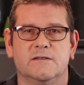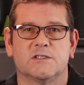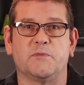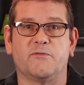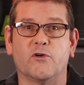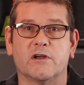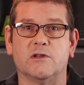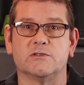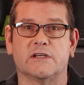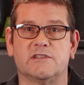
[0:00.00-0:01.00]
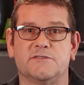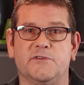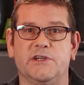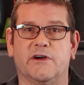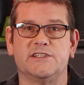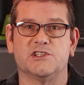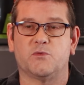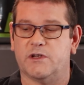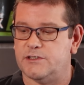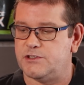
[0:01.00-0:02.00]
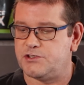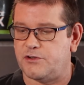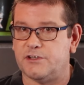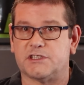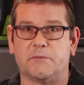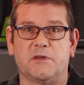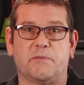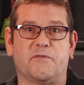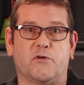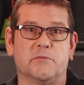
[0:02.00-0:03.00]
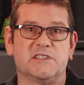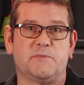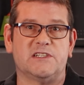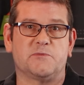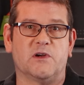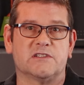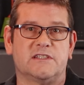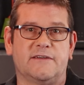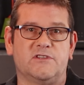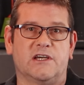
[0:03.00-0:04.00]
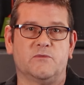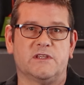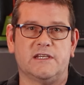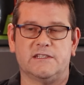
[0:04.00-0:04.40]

So before I close out this video, I just wanted to show you some of the performance benchmarks that I've done with